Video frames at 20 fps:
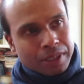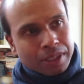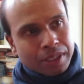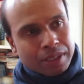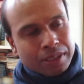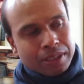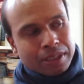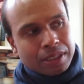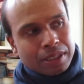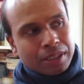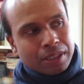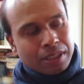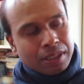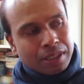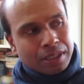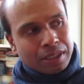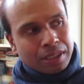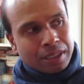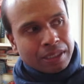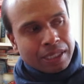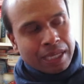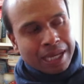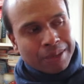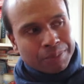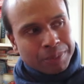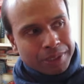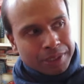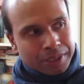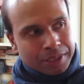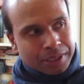it, uh, and
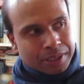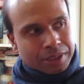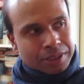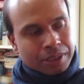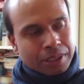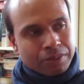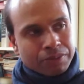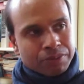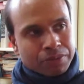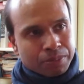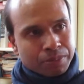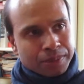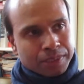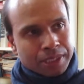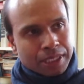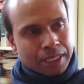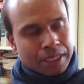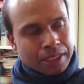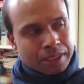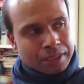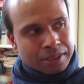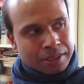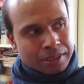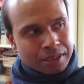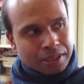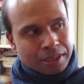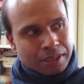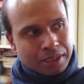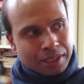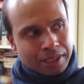happiness doesn't come from
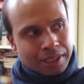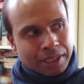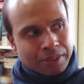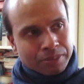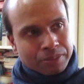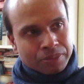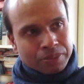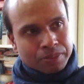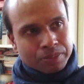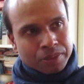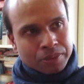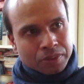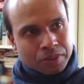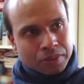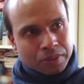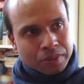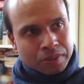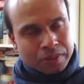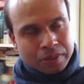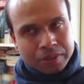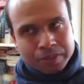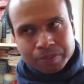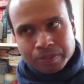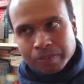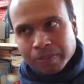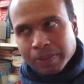sex, it comes from source.